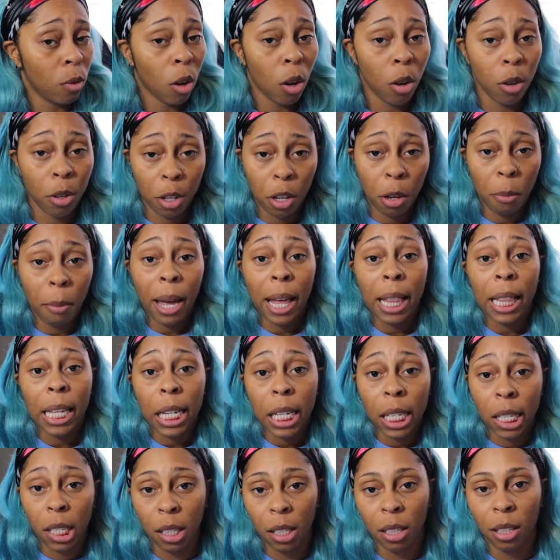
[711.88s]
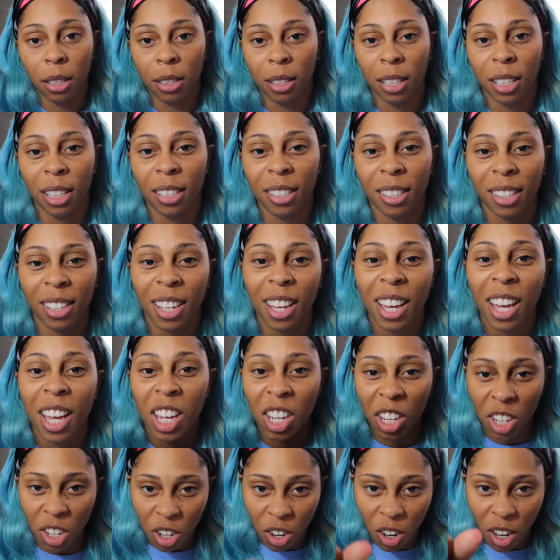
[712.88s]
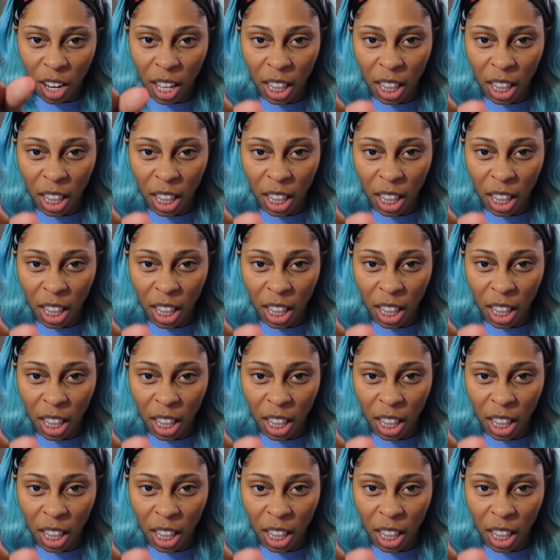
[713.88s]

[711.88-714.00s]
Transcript: on your belly. You know,